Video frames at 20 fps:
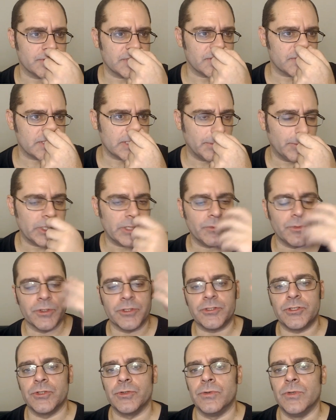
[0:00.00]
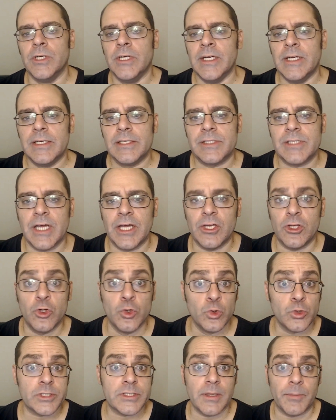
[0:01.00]
If somebody were to say
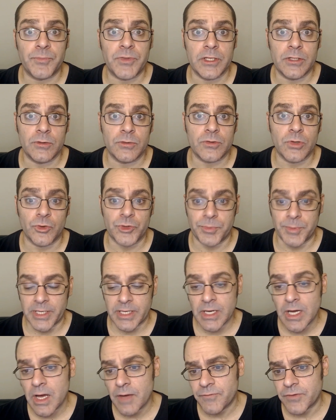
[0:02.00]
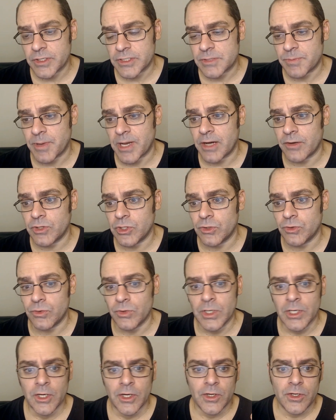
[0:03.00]
use something you told them in confidence about you
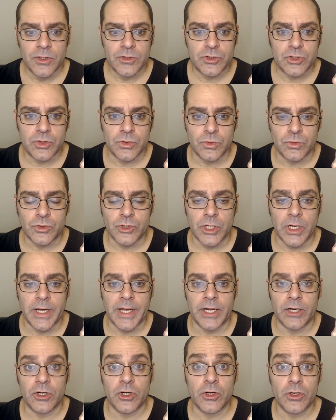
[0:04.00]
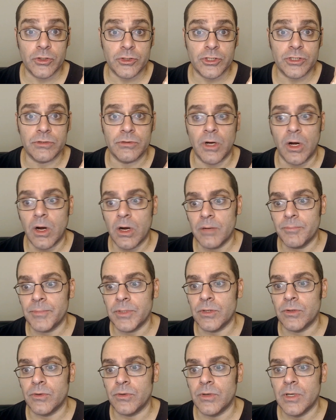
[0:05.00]
to try and hurt you, harm
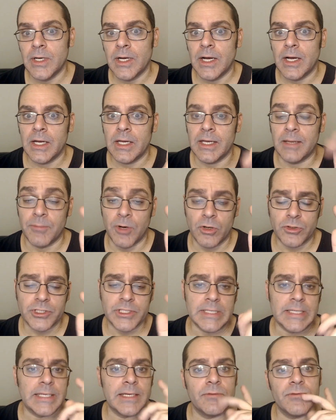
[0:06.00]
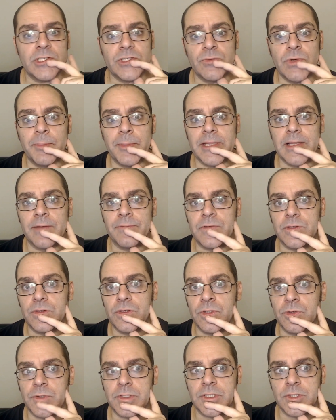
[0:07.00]
you emotionally, which women love to
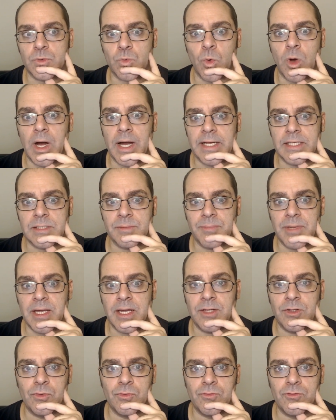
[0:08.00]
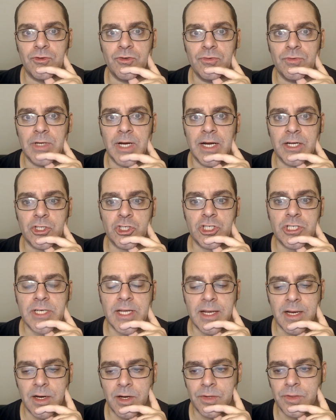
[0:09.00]
do, which is why, as a man, you do not
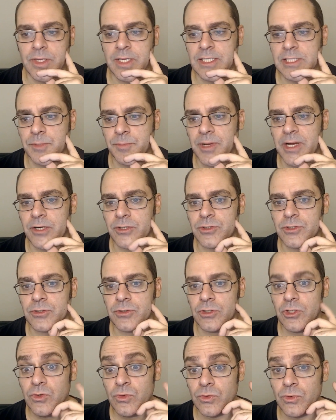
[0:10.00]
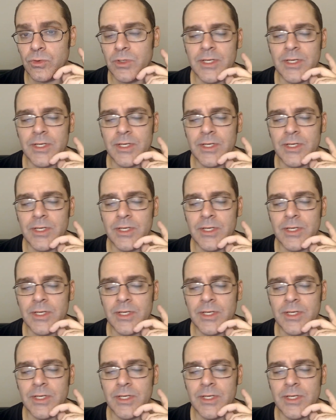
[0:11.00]
share things about you